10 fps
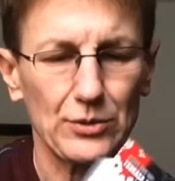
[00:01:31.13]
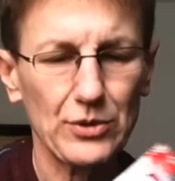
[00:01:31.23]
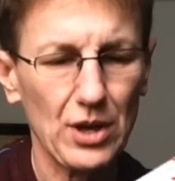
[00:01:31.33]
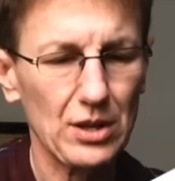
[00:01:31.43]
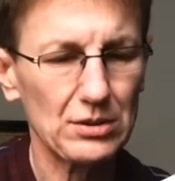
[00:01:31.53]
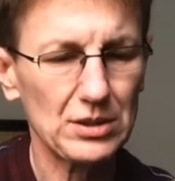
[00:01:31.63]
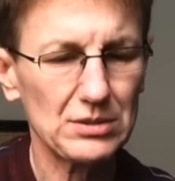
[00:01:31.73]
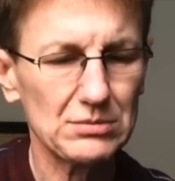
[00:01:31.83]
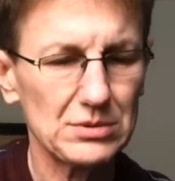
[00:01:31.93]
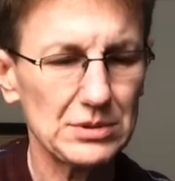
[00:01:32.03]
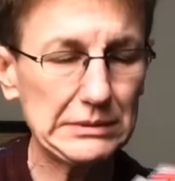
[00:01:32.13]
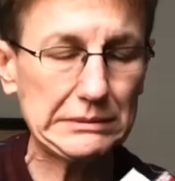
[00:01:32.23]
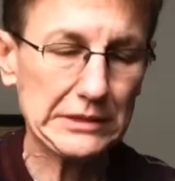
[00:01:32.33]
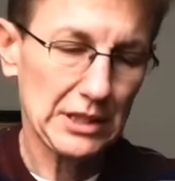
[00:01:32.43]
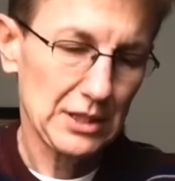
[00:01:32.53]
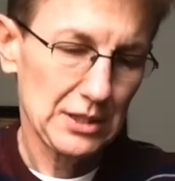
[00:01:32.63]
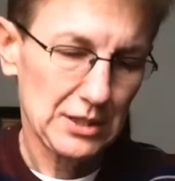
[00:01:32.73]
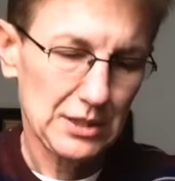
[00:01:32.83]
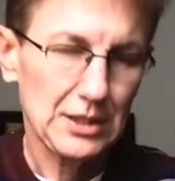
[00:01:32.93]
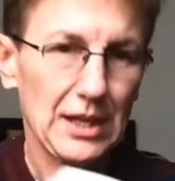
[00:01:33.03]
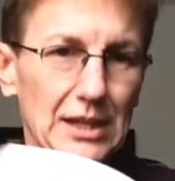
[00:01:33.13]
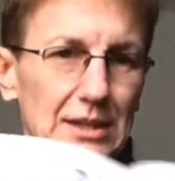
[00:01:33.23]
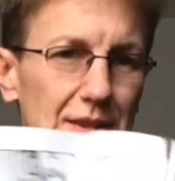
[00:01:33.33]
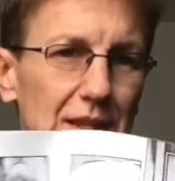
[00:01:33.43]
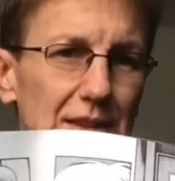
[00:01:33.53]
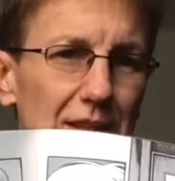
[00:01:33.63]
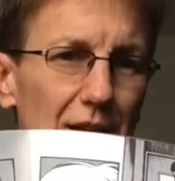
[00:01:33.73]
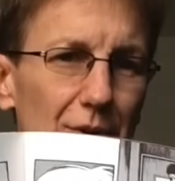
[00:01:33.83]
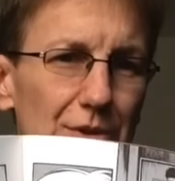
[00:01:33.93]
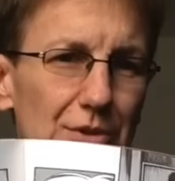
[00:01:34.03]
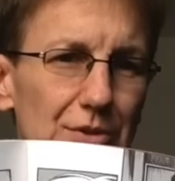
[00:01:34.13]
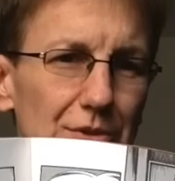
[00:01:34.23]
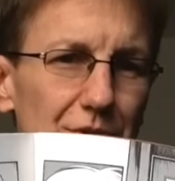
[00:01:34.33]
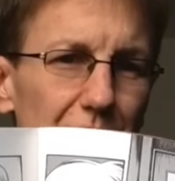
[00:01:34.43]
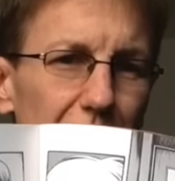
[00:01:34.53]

overall, I like the characters